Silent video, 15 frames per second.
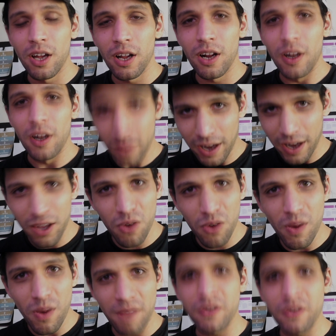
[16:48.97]
thank you
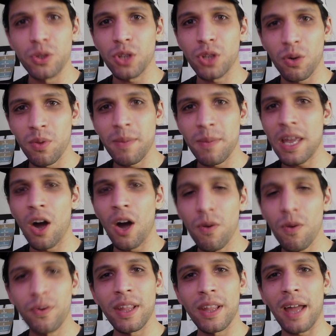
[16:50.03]
if you stuck with me.
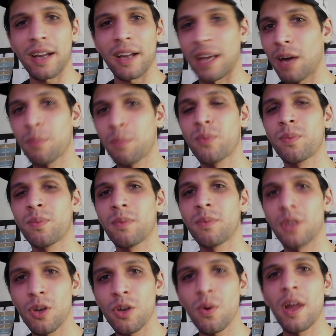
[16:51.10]
Hopefully that can help
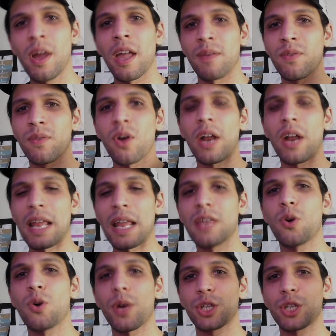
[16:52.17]
you. If you've got any
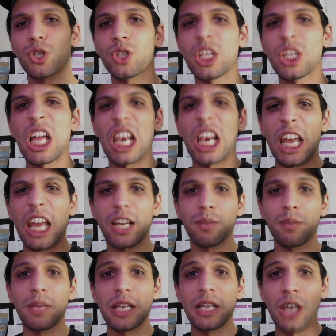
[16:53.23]
questions, let
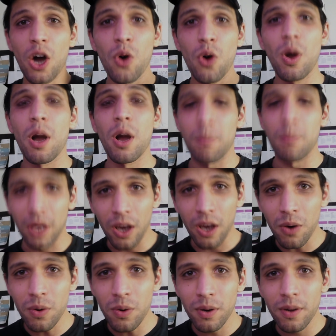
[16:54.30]
me know below,
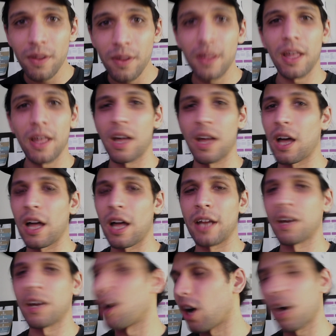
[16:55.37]
and
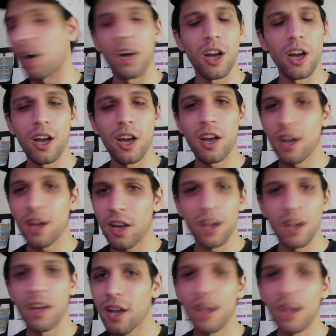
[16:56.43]

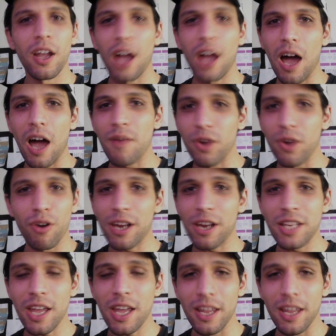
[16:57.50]
have a great day.